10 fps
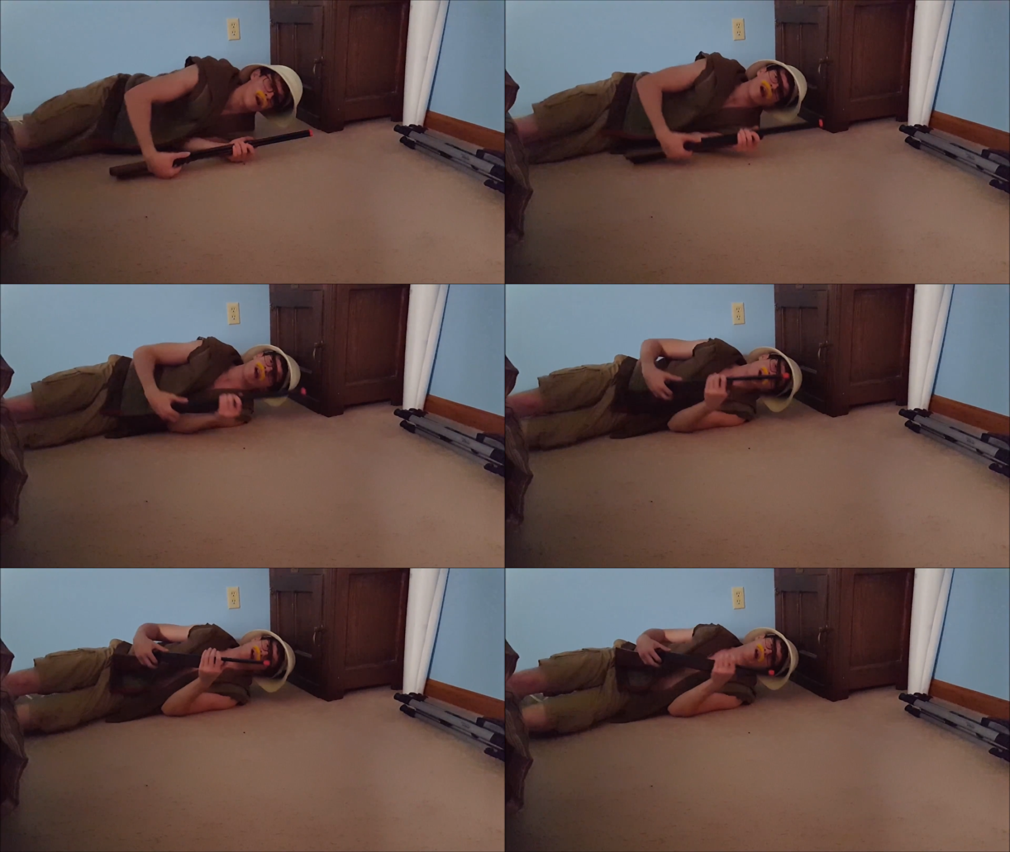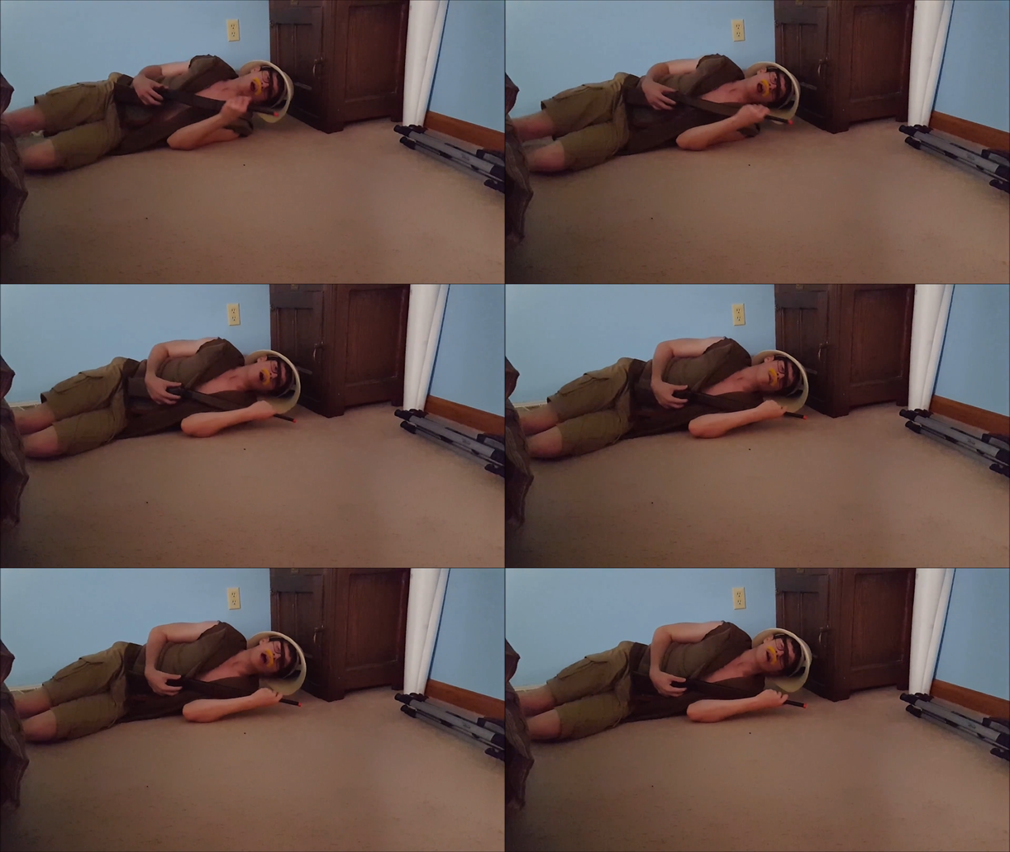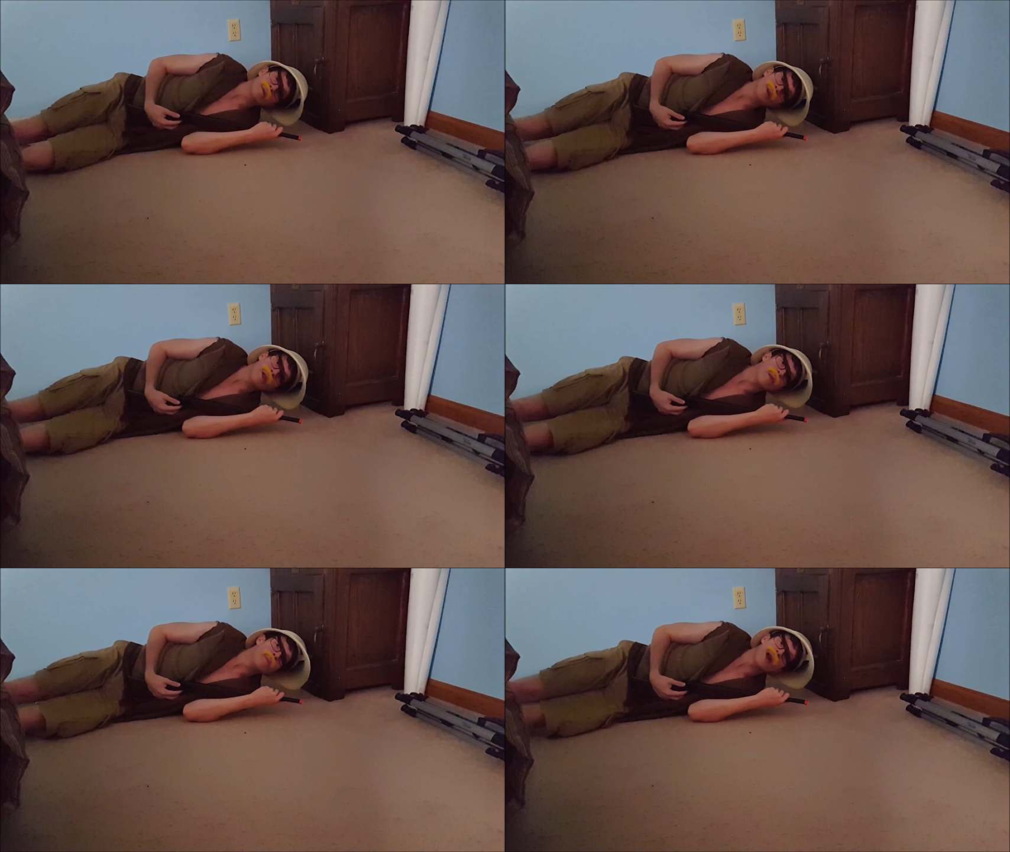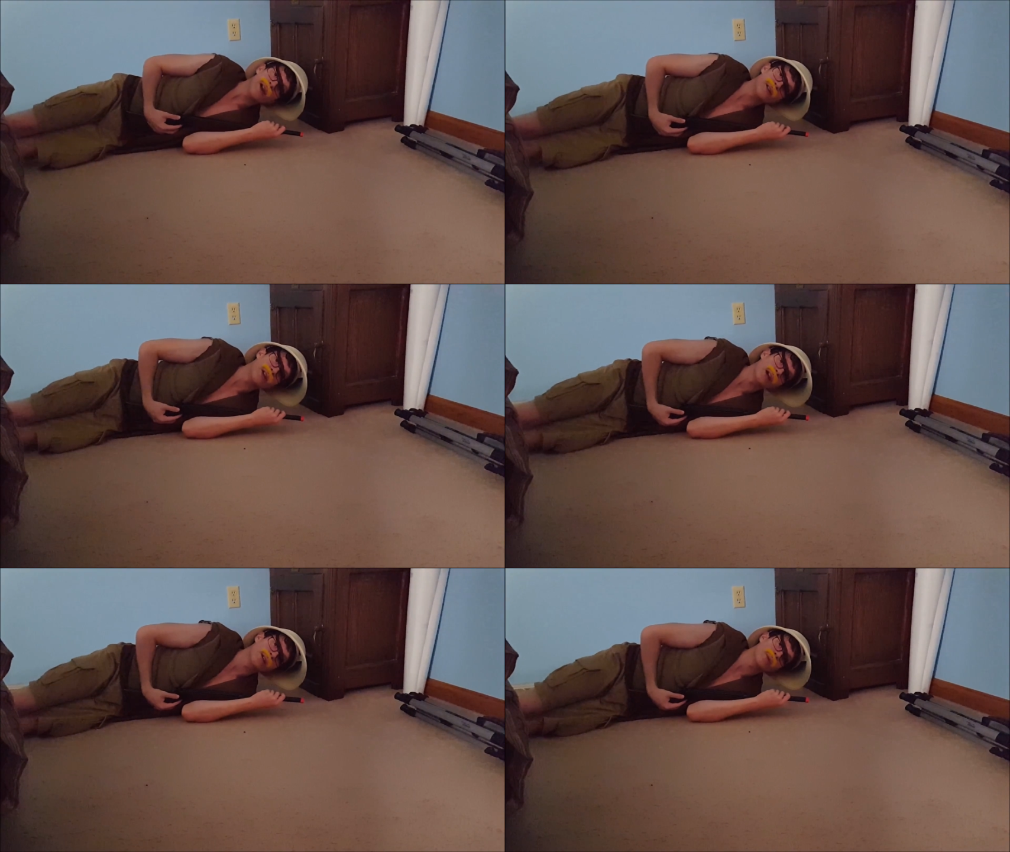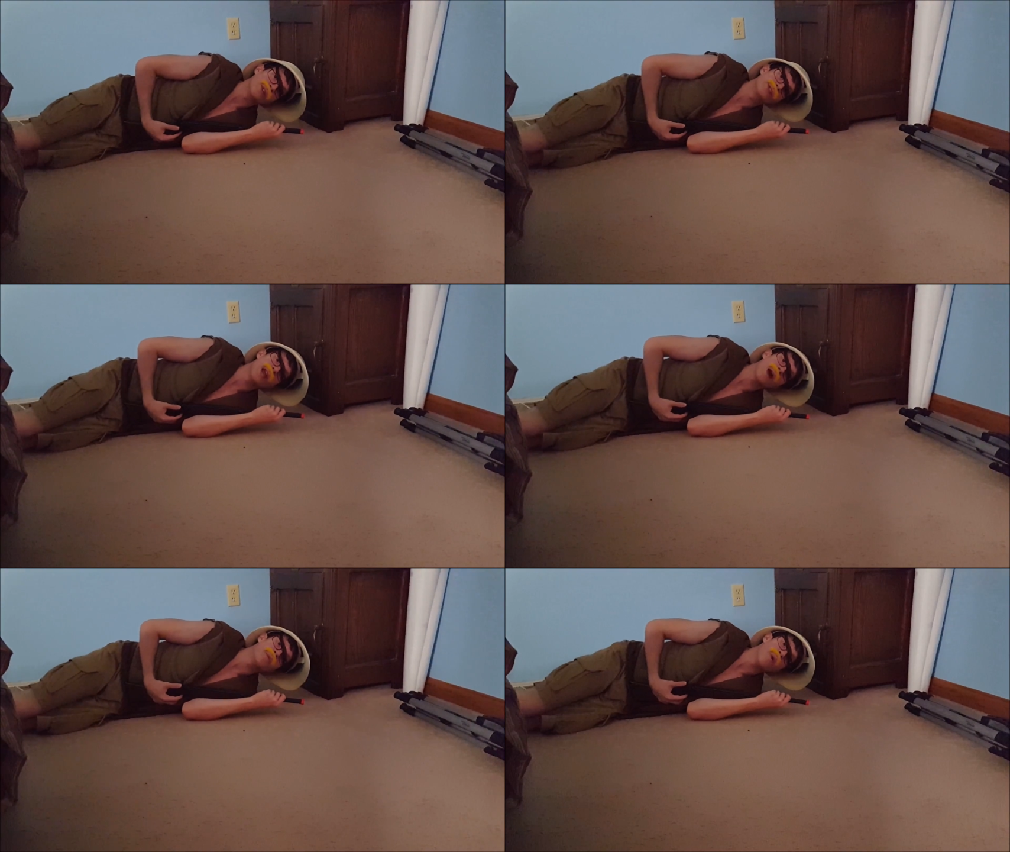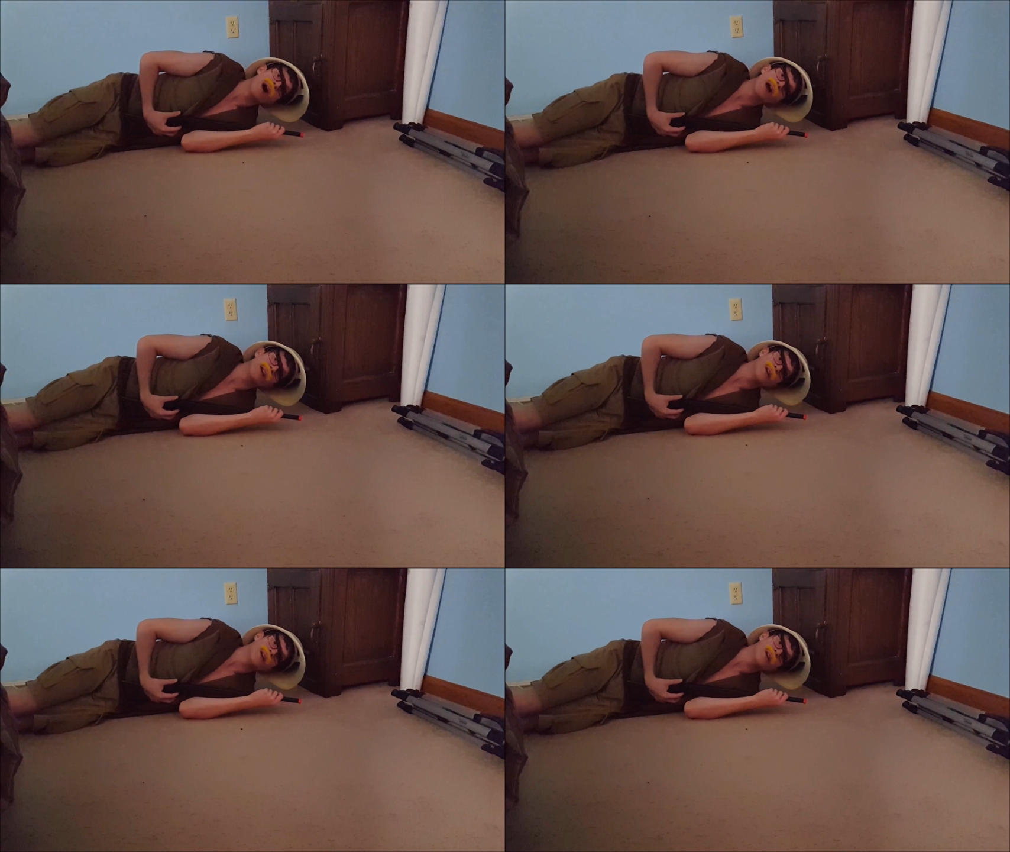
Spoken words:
[unreadable: no face in view]